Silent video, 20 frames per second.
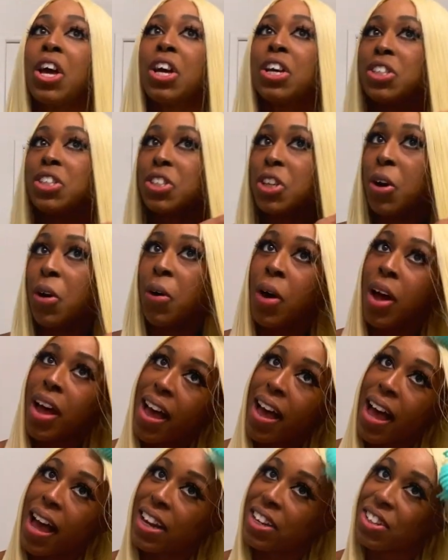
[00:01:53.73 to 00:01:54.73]
so
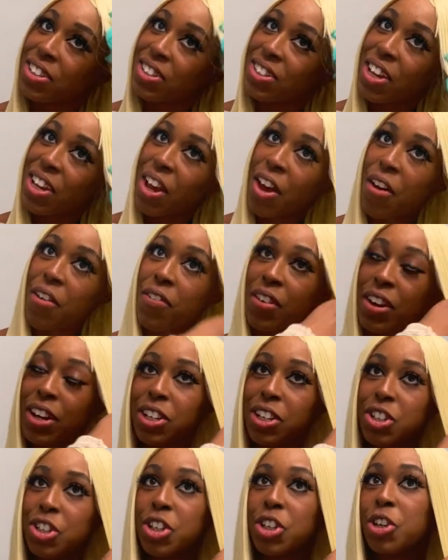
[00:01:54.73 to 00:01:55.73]
I just
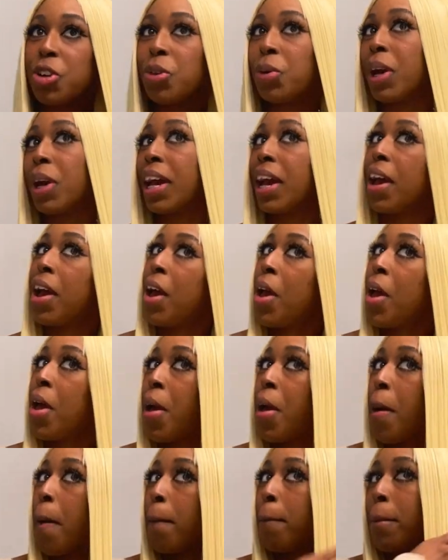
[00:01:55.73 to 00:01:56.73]
finished doing
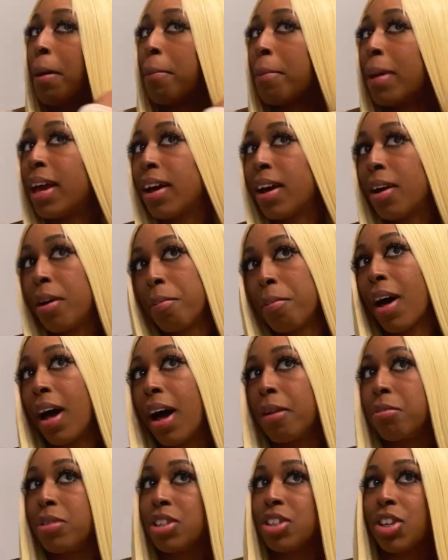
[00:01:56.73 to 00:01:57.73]
my makeup.
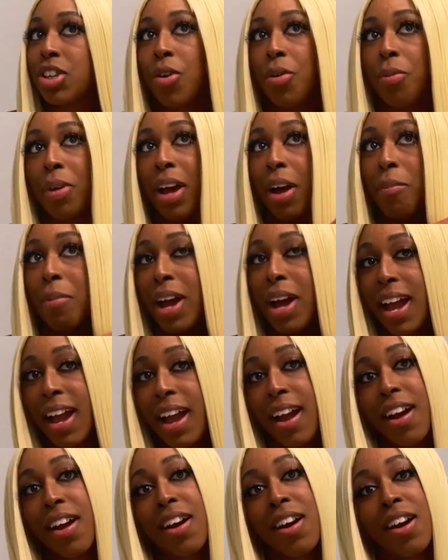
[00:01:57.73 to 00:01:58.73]
I'm just combing out my
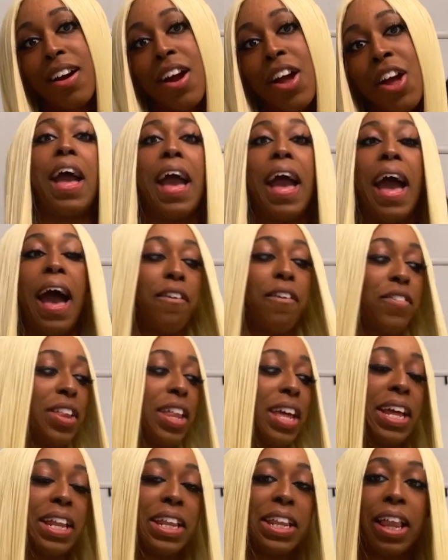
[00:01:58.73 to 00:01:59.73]
hair. I feel
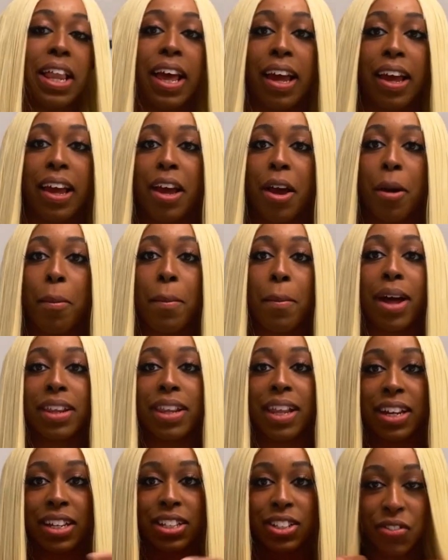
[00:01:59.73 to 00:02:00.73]
like in like my
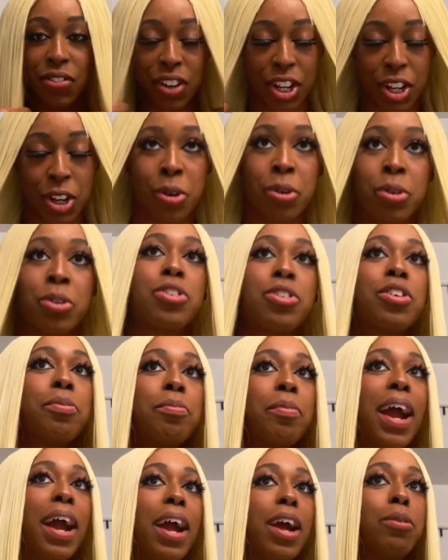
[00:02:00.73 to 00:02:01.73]
latest videos,
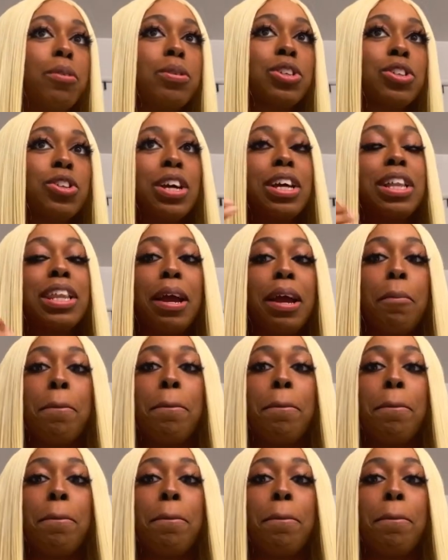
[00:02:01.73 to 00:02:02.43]
my hair was looking like